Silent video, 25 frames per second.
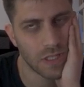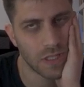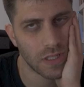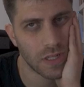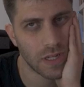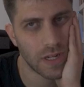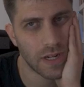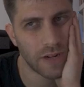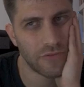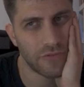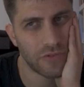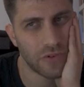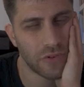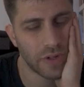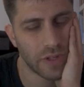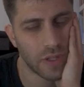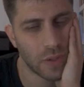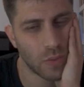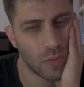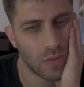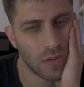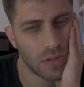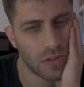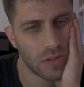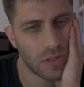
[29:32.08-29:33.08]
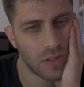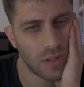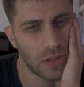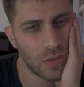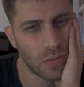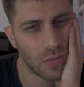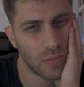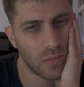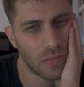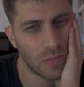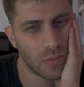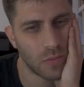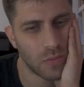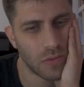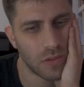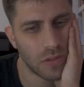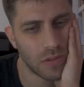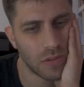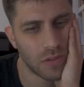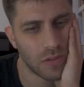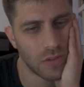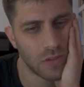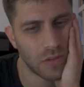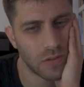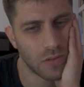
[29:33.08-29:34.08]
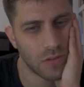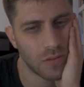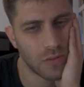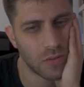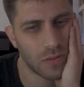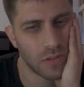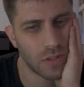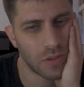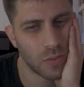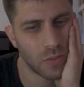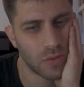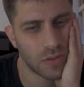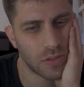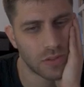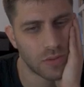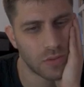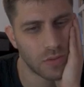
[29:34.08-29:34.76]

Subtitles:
and after it, what he wants